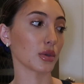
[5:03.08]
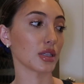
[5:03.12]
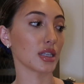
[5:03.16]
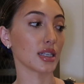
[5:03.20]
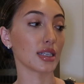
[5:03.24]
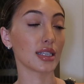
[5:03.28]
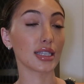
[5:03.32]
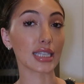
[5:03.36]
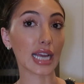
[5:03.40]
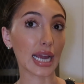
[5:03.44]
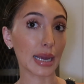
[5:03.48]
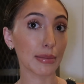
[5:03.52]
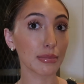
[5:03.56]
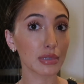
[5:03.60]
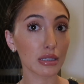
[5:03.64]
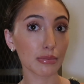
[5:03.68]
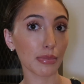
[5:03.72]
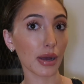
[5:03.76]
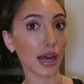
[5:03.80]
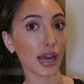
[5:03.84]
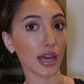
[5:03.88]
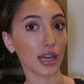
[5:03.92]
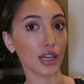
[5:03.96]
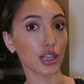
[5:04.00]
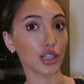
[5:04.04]
with the same
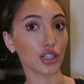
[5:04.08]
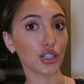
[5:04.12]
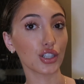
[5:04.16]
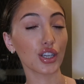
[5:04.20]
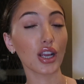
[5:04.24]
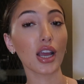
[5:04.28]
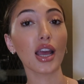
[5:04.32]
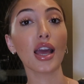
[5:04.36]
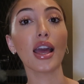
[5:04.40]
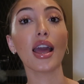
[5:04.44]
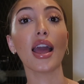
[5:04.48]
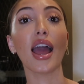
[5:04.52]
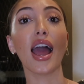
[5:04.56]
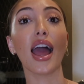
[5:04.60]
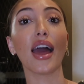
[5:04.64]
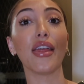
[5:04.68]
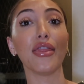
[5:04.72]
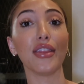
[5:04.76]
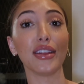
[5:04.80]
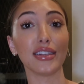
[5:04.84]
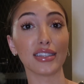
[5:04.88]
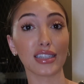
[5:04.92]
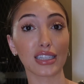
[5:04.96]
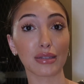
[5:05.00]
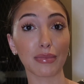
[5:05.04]
sponge,
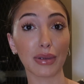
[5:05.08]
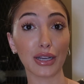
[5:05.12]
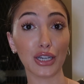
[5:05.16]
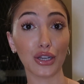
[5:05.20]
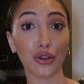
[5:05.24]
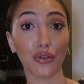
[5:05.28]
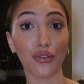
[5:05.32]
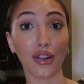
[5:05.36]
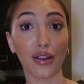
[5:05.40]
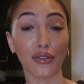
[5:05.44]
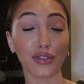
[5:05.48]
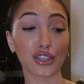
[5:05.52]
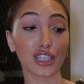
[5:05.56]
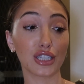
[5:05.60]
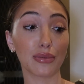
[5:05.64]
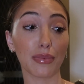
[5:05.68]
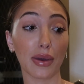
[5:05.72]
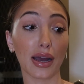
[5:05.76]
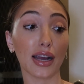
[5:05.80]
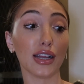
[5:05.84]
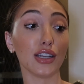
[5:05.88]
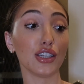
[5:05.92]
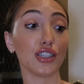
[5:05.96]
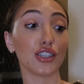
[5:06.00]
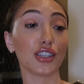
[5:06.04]
and this is my new favorite
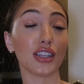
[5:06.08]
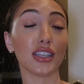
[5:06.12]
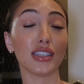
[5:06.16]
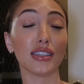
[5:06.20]
sponge.